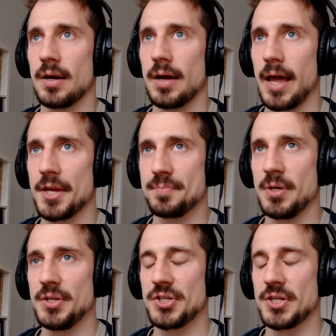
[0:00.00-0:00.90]
has
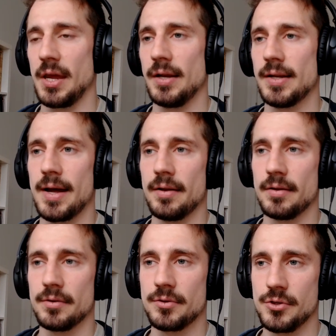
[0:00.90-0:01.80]
been saying that
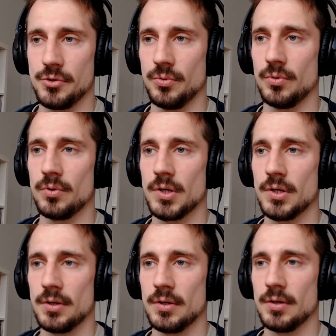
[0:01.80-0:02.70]
too,
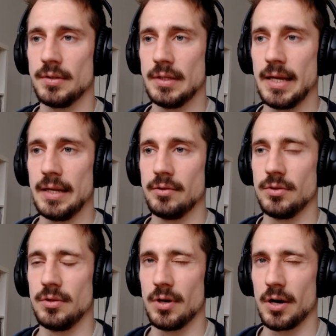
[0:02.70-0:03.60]
that it
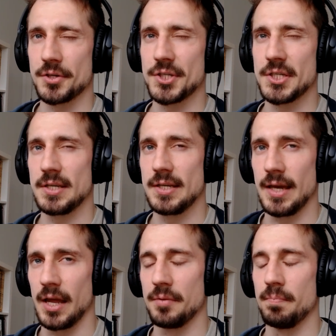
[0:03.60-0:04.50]
does
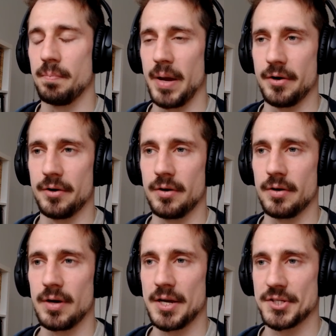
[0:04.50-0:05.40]
get better
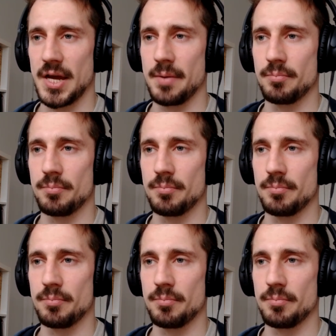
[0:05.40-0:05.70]
as time